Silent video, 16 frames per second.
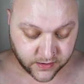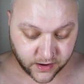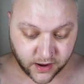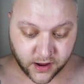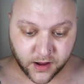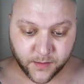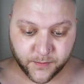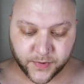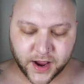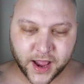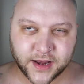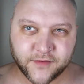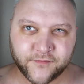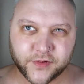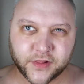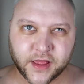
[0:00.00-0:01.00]
Kind
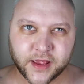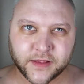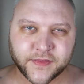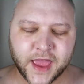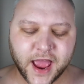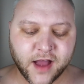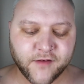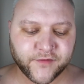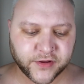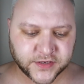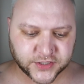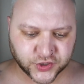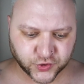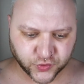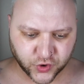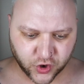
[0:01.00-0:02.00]
of like, they have a
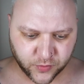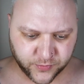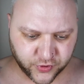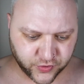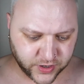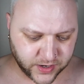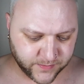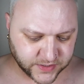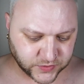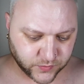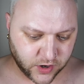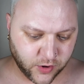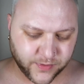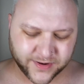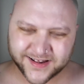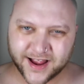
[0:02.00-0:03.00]
strobe cream as
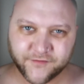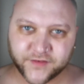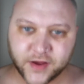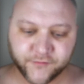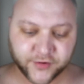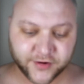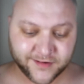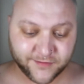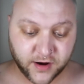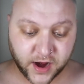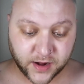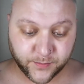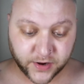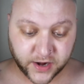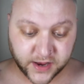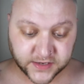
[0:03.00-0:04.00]
well, which I've never
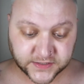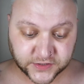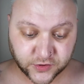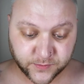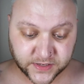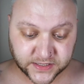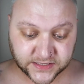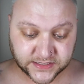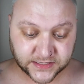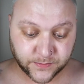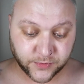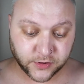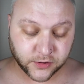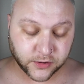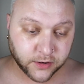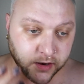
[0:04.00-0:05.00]
tried, but I assume it's
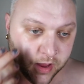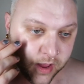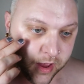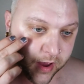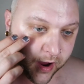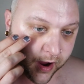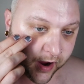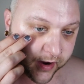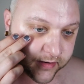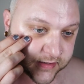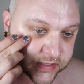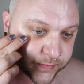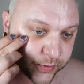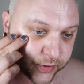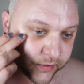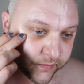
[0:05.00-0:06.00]
similar. I
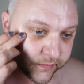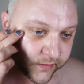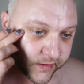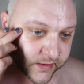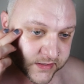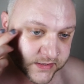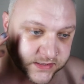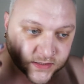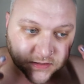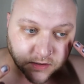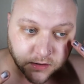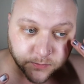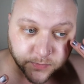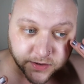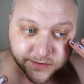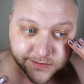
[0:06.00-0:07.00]
just put this
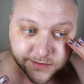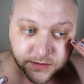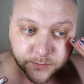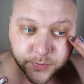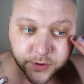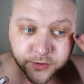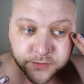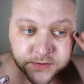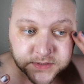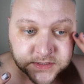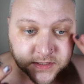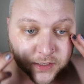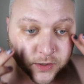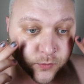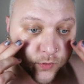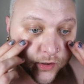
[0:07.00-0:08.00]
on my cheekbones,
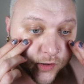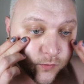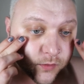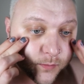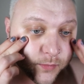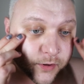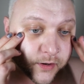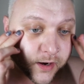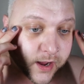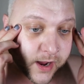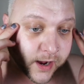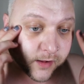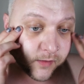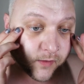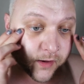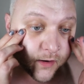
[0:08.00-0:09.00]
like where you would put a
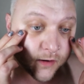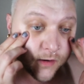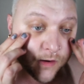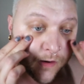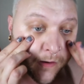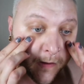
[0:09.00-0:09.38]
highlighter.